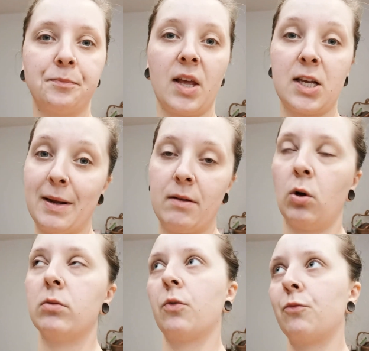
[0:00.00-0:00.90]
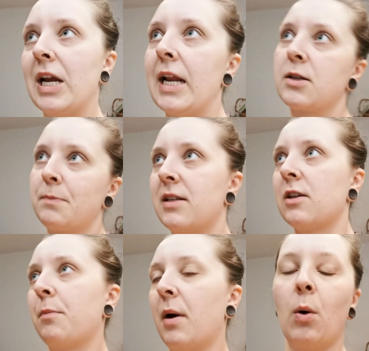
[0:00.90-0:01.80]
expensive. Well, not really
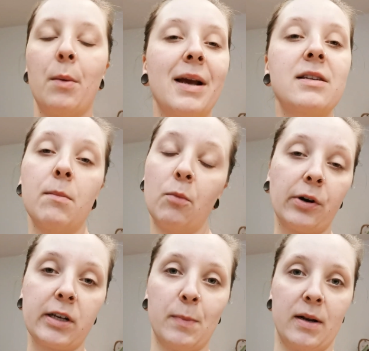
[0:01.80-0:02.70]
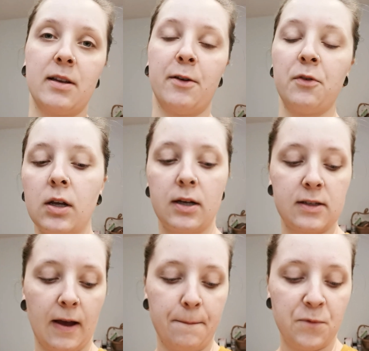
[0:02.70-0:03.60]
expensive, but what makes it more expensive, because
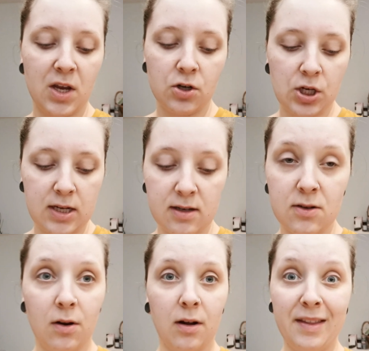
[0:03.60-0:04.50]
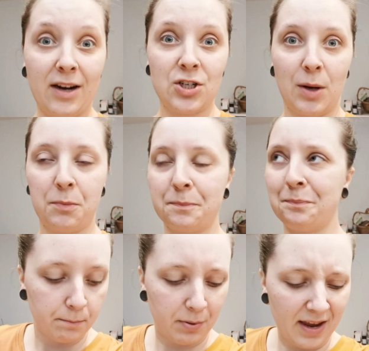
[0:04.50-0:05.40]
vegan cheese is not that cheap.
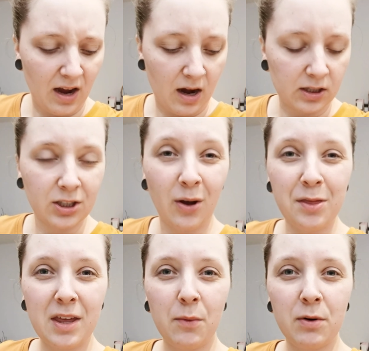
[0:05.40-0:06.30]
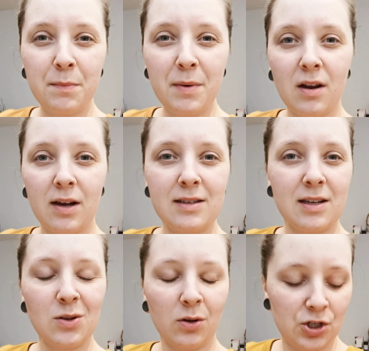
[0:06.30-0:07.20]
But yeah, I don't know, I think it would have been nicer.
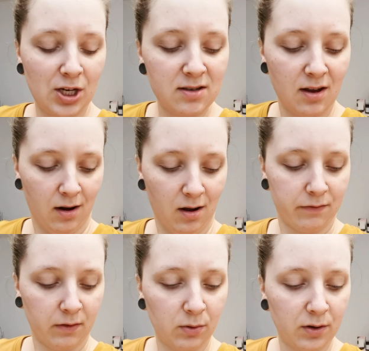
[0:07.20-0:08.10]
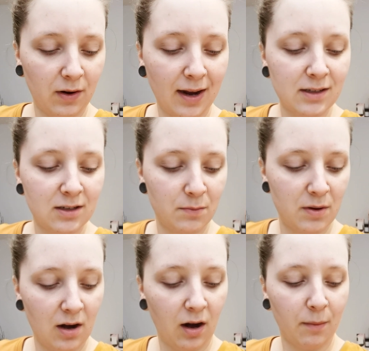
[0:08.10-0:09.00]
It's not cheesy enough. I would have liked it to
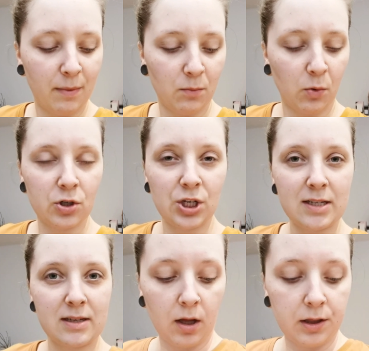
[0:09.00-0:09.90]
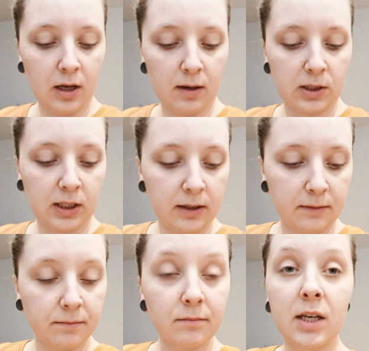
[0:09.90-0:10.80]
be a little bit more cheesy. I think I'm
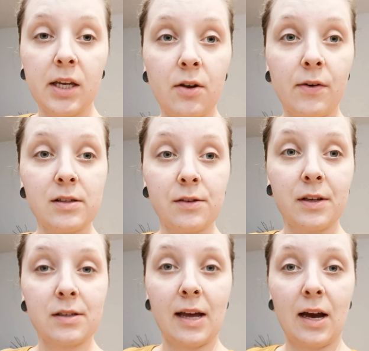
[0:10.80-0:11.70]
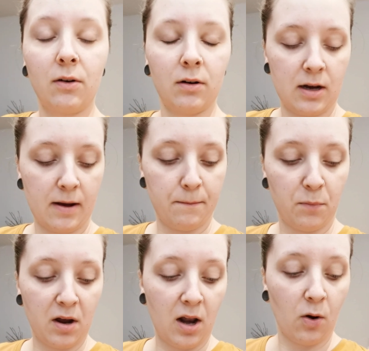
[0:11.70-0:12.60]
gonna eat the rest of this now,
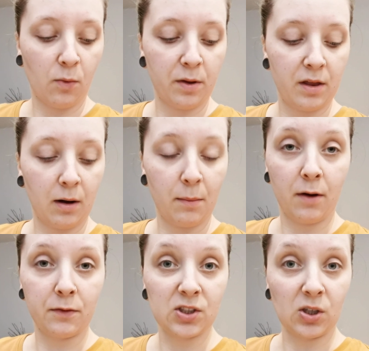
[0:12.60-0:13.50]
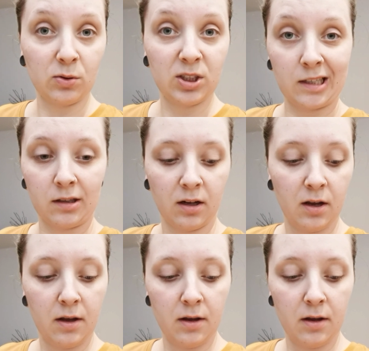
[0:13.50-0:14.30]
along with a little bit of salt, and